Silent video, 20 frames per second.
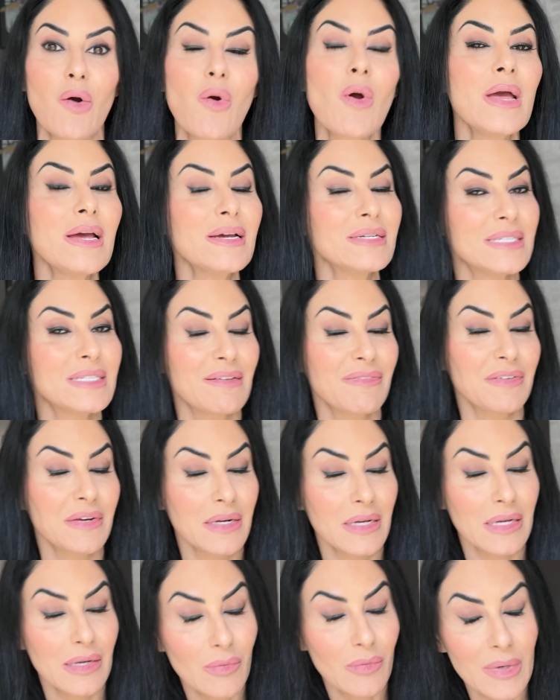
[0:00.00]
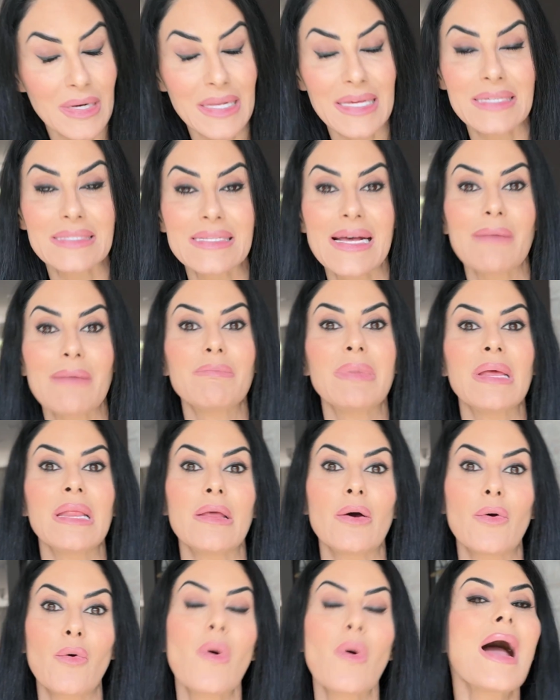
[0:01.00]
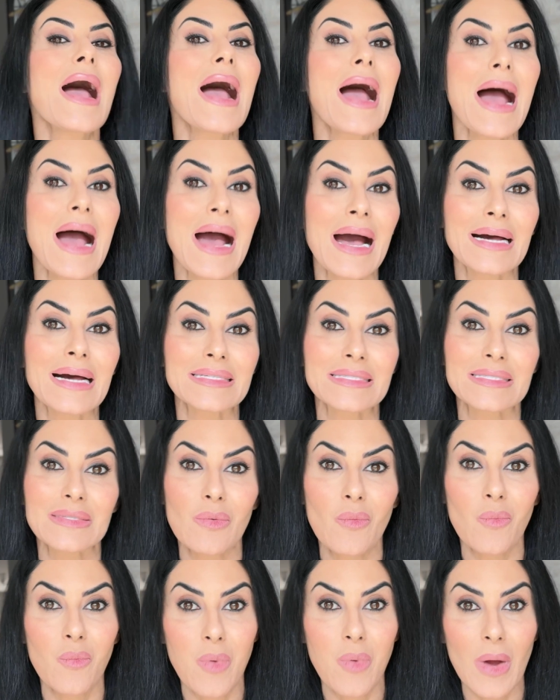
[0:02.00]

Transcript: So definitely we'll link that below as